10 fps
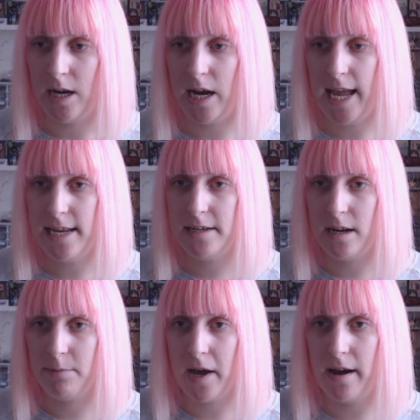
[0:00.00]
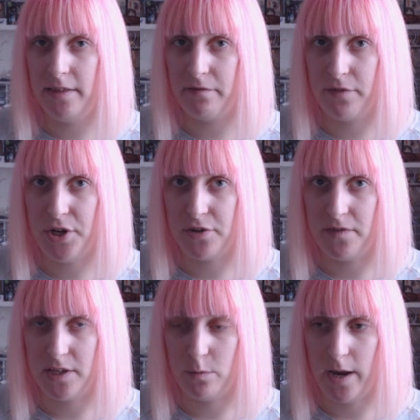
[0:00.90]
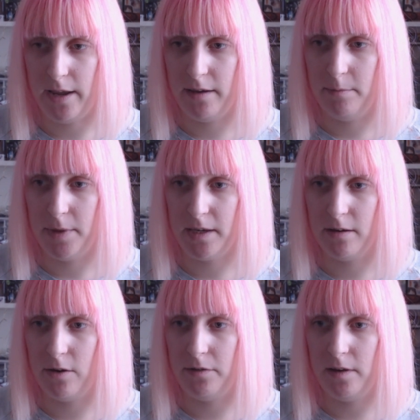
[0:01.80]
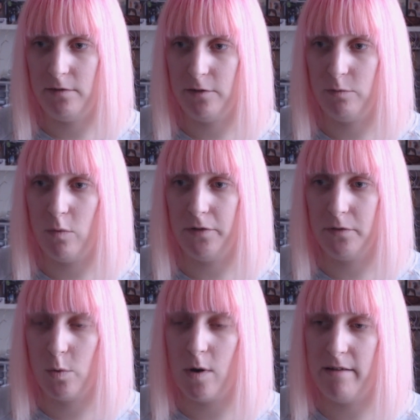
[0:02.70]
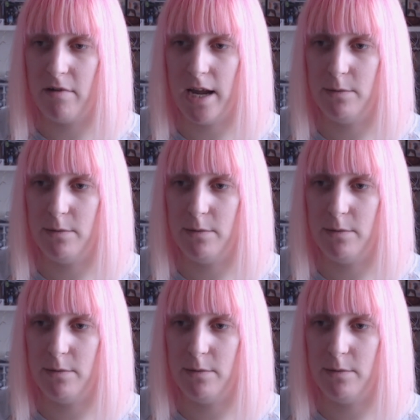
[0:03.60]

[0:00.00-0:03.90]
I ended up cutting the fringe of this wig because it just wasn't quite right.